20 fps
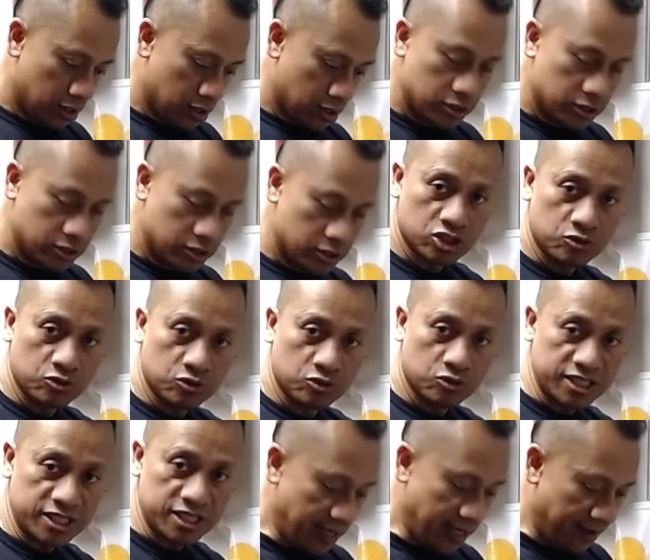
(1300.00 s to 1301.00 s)
you're
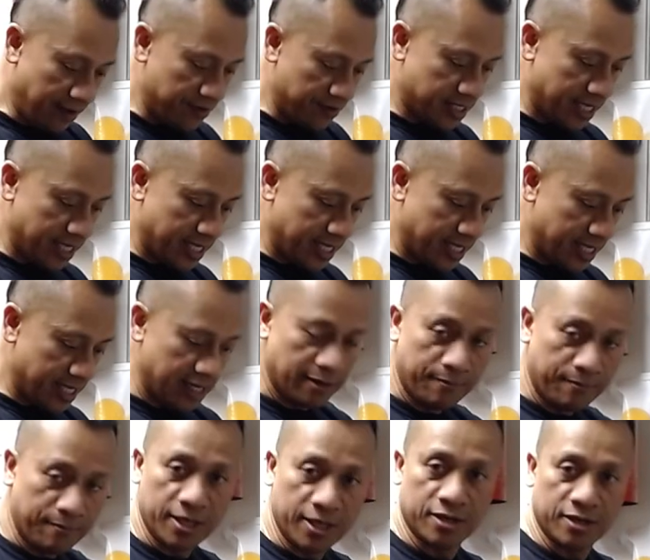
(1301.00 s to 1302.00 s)
squeezing everything in the
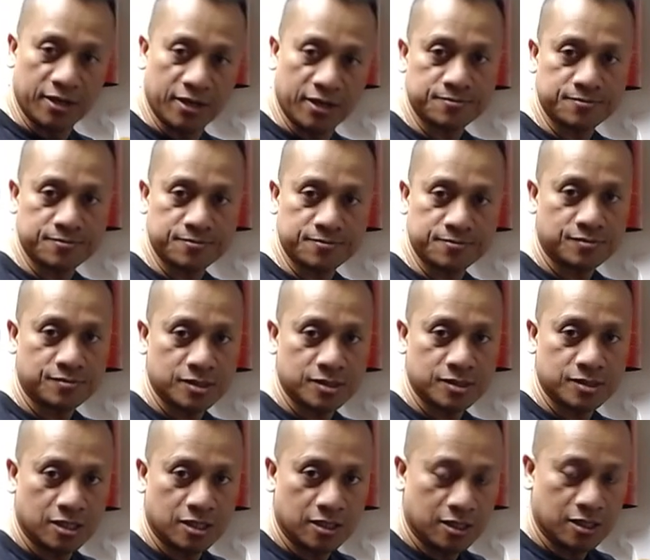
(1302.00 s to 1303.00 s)
middle.
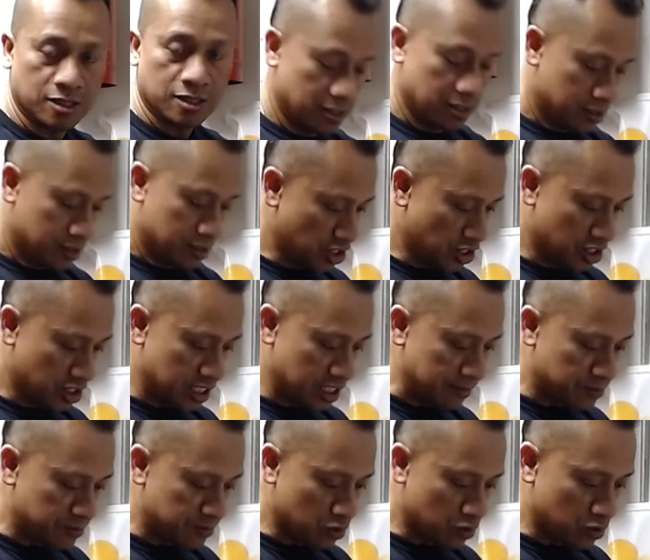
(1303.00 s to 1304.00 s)
Just
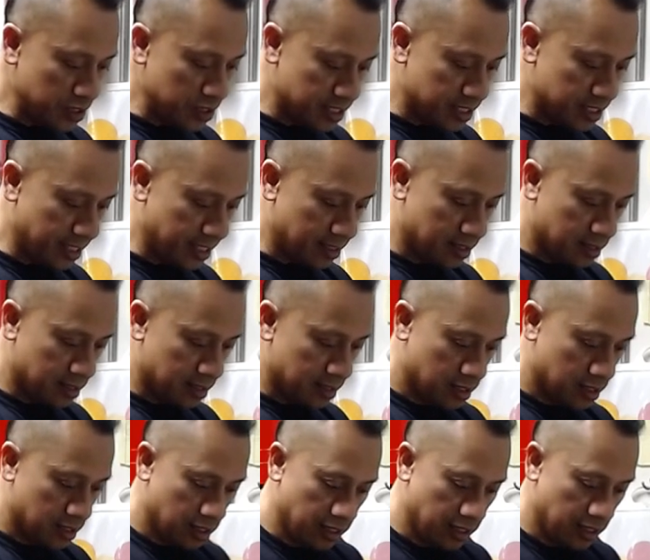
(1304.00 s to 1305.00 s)
keep squeezing it
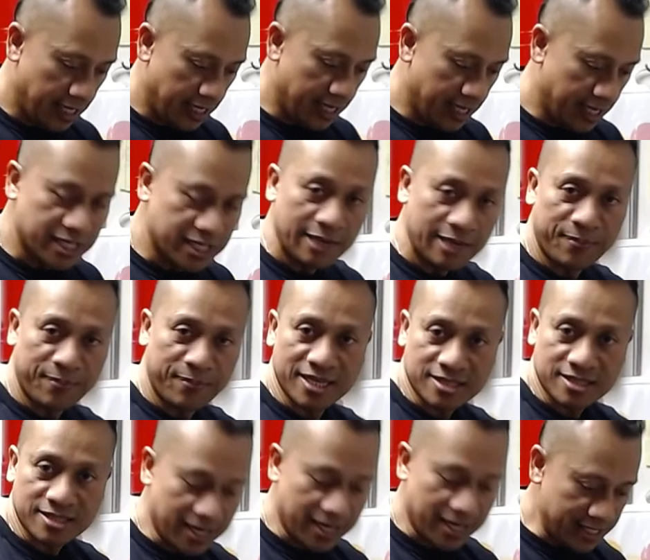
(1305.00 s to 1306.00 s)
and keeping
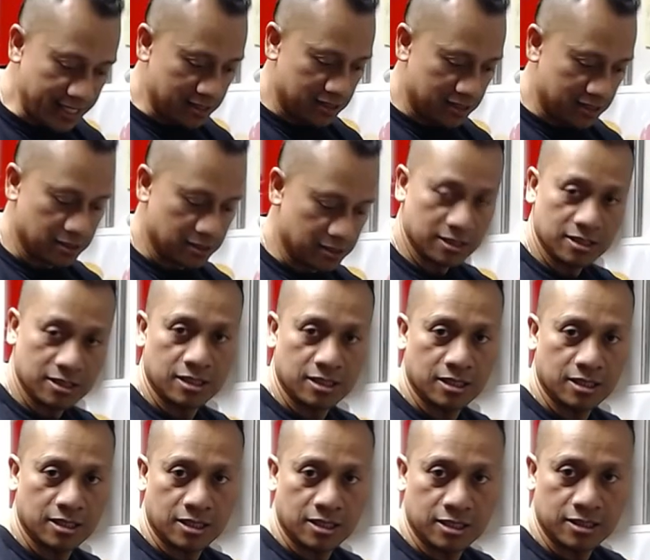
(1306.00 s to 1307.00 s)
it tight.
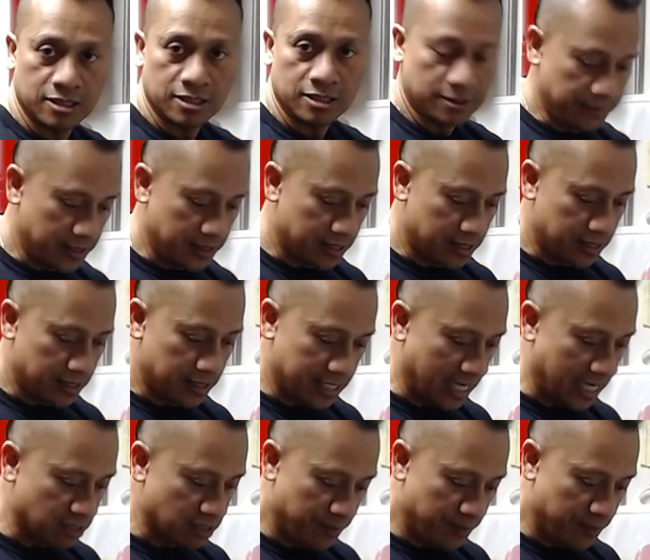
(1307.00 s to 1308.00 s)
And
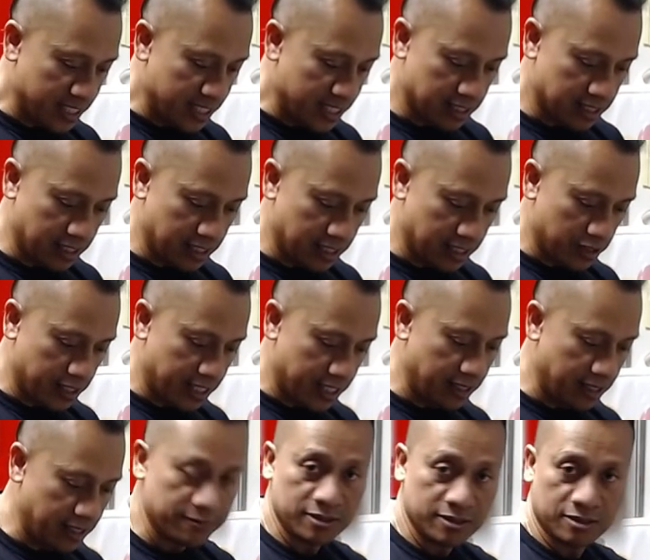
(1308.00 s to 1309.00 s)
that's basically it. You can't